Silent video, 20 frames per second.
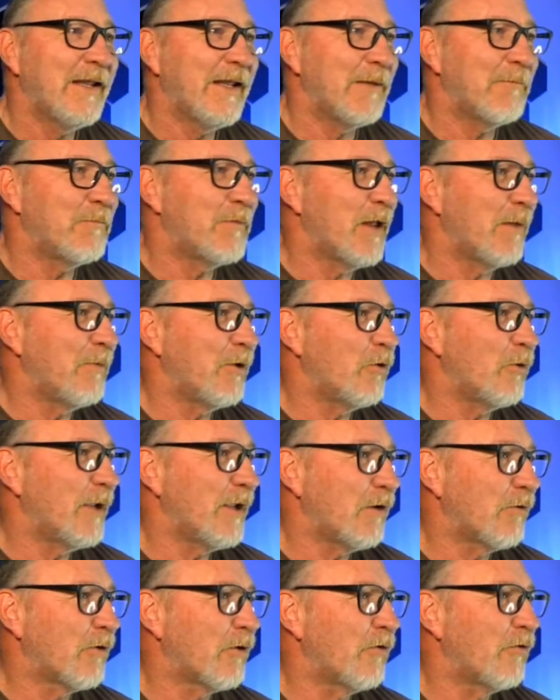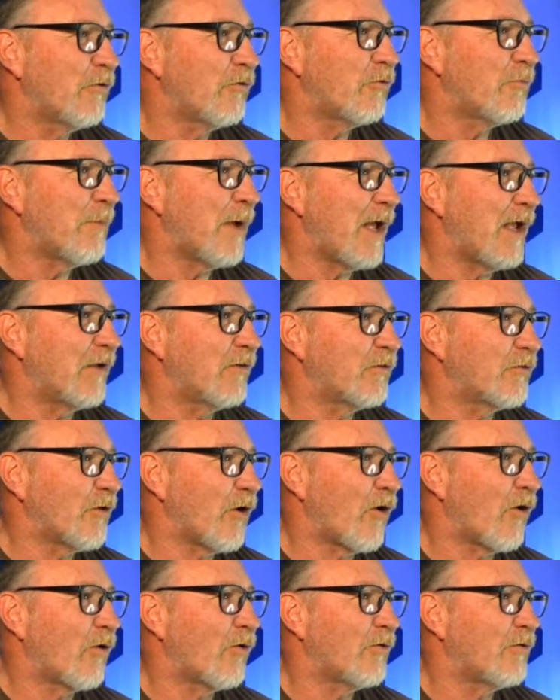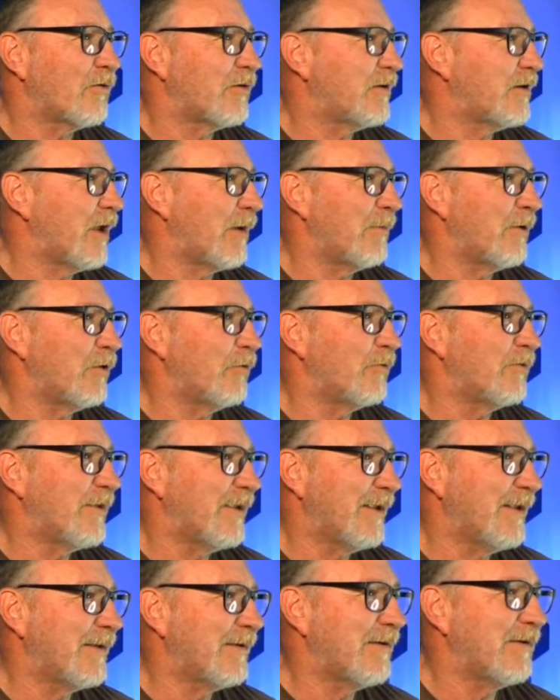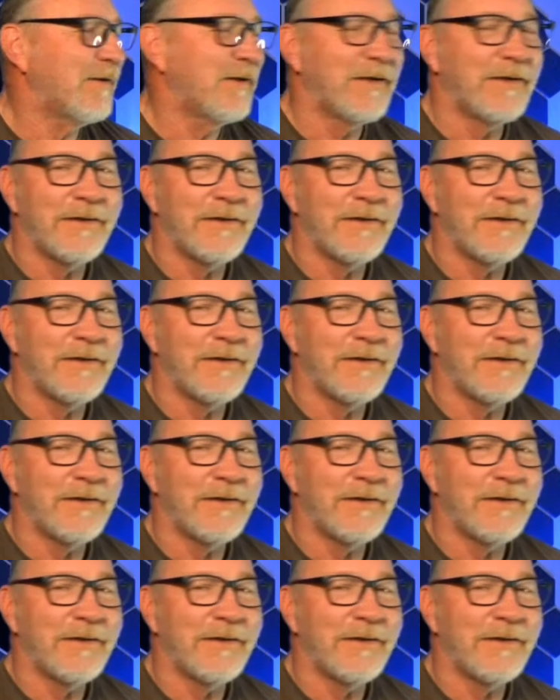MW Heroes by Sarwtin.